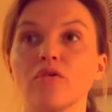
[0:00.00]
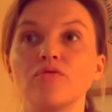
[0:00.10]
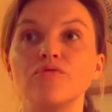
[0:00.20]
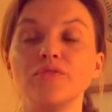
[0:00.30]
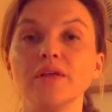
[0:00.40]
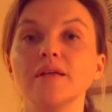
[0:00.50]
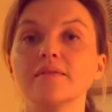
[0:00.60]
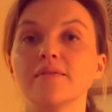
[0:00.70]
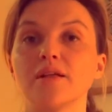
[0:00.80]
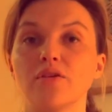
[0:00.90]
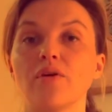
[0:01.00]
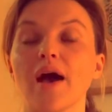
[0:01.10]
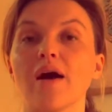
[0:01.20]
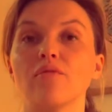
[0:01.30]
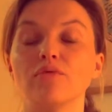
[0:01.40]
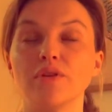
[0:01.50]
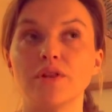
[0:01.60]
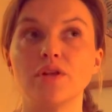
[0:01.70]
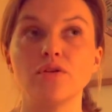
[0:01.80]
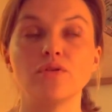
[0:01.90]
feels that you have
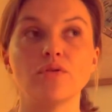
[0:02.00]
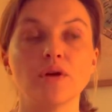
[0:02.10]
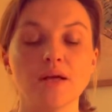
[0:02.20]
within you.